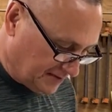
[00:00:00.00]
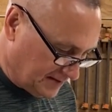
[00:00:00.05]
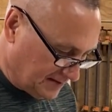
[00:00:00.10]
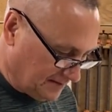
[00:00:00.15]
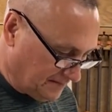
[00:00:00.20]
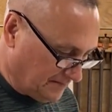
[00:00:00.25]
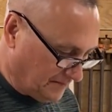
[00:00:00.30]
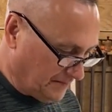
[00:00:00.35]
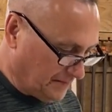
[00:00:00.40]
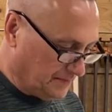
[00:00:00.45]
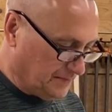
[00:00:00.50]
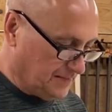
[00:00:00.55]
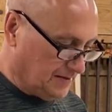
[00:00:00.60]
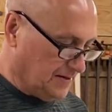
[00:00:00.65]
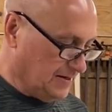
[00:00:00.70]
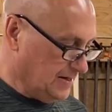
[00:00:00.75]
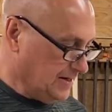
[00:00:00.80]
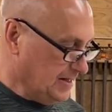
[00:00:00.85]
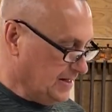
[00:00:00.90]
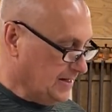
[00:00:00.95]
it.
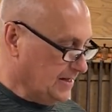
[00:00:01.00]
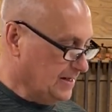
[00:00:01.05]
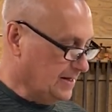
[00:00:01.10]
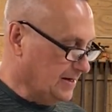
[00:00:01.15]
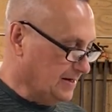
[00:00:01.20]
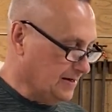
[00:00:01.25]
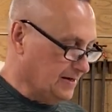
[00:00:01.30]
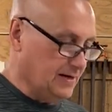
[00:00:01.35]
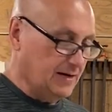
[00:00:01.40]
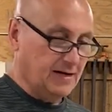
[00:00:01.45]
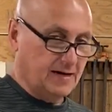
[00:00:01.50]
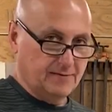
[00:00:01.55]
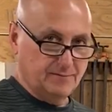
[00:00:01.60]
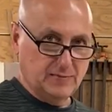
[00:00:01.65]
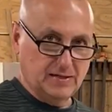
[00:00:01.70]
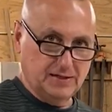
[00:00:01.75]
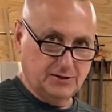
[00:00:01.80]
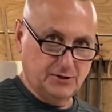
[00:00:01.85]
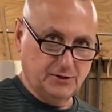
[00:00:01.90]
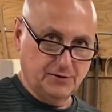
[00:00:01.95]
I've
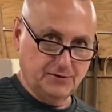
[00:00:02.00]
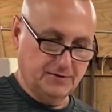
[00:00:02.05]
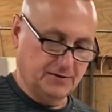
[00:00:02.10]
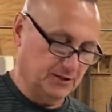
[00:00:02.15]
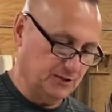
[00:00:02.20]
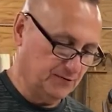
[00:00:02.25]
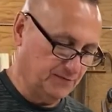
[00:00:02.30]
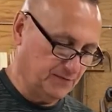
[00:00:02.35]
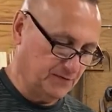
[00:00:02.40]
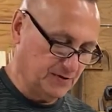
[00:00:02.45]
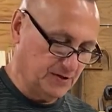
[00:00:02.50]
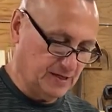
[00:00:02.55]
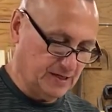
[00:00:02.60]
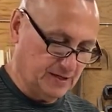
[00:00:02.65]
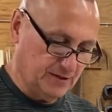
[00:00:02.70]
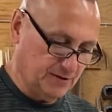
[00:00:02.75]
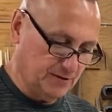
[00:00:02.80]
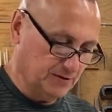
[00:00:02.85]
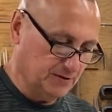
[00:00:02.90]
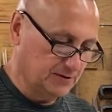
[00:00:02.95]
been doing this for
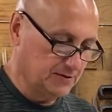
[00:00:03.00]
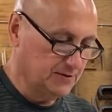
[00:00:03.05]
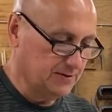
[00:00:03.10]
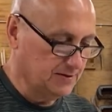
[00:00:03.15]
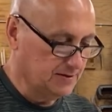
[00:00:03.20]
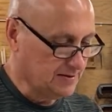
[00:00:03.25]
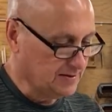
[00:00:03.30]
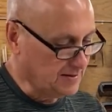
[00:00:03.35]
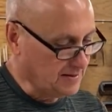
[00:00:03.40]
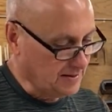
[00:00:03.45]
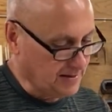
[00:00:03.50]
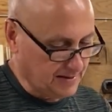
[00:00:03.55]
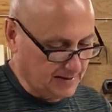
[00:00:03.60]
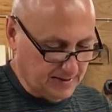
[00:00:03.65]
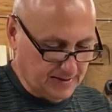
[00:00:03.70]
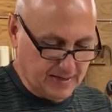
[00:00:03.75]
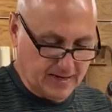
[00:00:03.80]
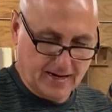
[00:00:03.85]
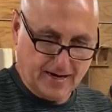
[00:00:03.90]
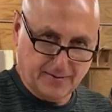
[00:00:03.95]
years, and it
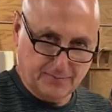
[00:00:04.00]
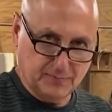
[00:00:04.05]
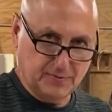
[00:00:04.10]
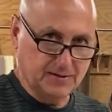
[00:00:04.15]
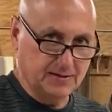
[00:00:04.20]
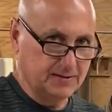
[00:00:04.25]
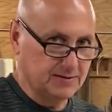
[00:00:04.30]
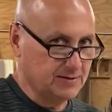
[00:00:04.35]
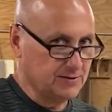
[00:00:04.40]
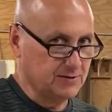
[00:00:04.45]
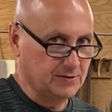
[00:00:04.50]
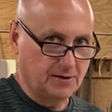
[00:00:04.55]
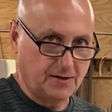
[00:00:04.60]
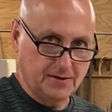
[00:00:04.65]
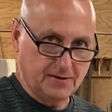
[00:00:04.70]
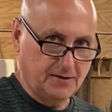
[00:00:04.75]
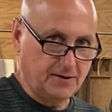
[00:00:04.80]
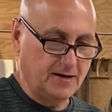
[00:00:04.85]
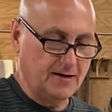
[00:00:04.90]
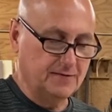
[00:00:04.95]
happens,
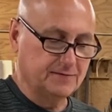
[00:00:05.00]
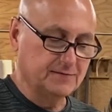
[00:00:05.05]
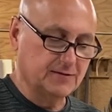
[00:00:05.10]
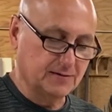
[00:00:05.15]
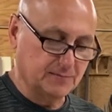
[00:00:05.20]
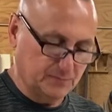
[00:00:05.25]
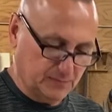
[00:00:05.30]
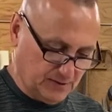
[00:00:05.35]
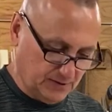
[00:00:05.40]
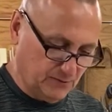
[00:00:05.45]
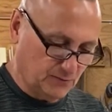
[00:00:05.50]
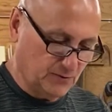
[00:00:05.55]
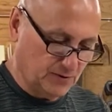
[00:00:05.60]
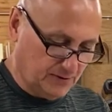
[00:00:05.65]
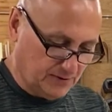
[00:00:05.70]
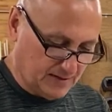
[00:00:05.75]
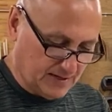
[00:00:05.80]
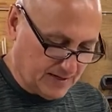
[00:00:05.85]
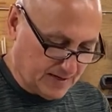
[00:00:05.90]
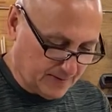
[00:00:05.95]
not often, but it
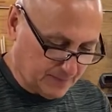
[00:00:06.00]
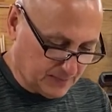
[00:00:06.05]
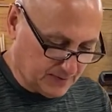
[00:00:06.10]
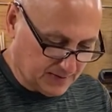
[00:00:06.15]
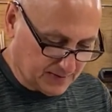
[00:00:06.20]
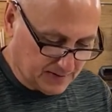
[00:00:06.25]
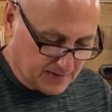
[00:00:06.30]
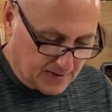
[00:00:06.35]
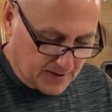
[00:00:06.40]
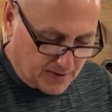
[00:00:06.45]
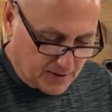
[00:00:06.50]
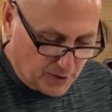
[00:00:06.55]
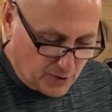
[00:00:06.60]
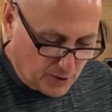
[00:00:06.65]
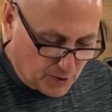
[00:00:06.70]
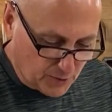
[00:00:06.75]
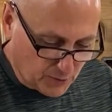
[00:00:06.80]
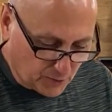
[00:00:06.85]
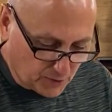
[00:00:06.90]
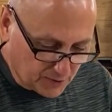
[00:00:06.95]
will happen,
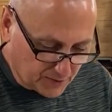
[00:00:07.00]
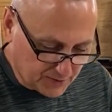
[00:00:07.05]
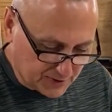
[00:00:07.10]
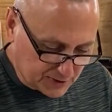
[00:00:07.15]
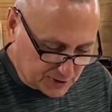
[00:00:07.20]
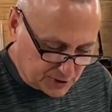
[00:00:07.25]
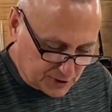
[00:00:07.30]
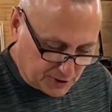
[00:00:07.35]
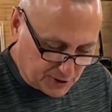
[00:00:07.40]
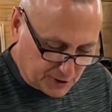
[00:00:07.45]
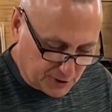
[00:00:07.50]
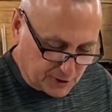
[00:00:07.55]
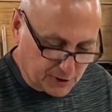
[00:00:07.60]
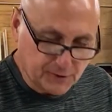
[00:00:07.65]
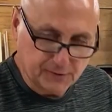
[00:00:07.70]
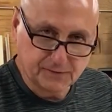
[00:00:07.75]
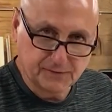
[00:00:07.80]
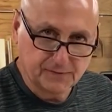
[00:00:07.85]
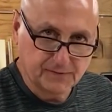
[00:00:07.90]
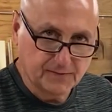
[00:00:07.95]
where this
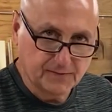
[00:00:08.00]
kerf